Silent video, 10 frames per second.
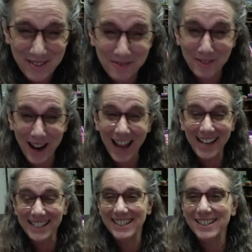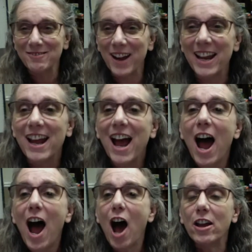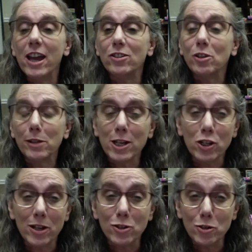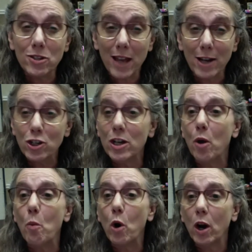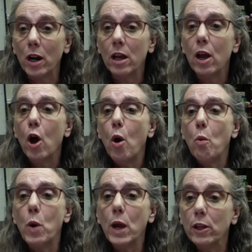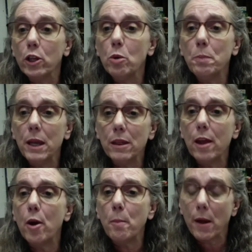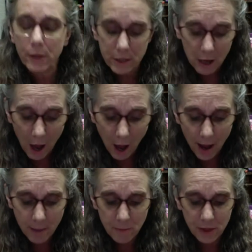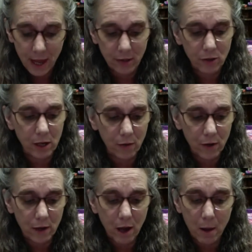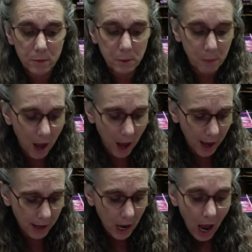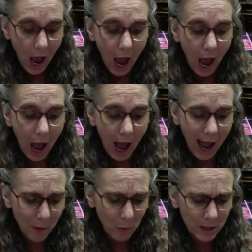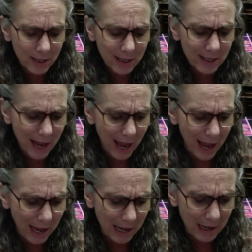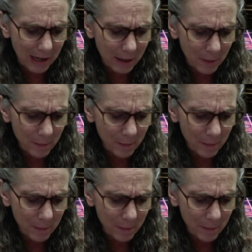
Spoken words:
right. Okay, so Leisha, it's your section at work. Will you be there by the time Thanksgiving comes by? I would say